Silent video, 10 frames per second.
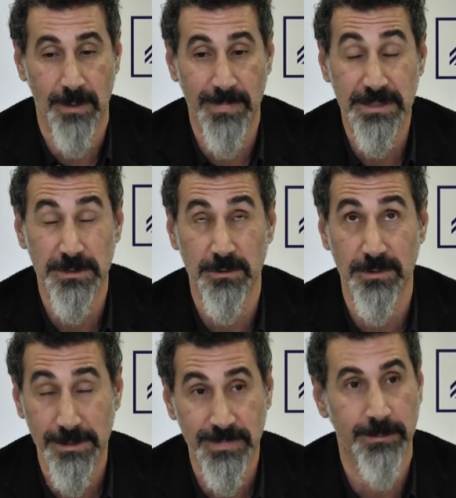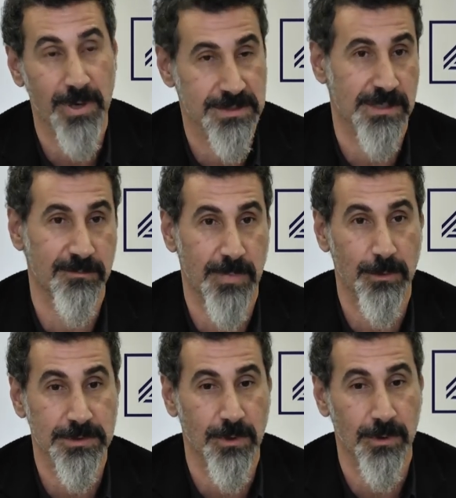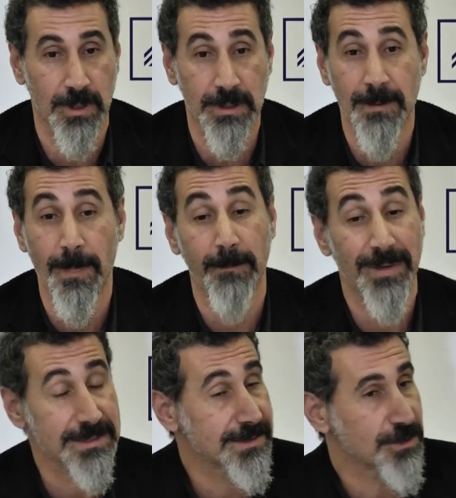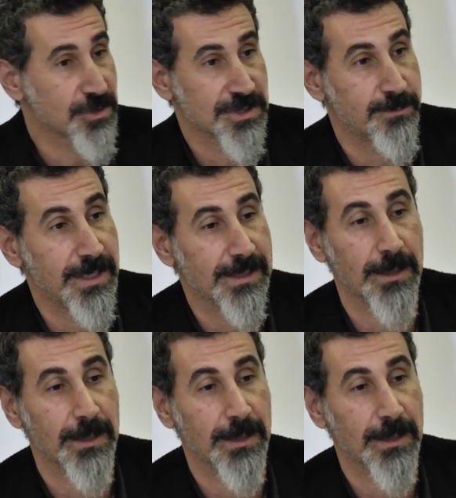I'm extremely positive about what's going on, but it's not just me.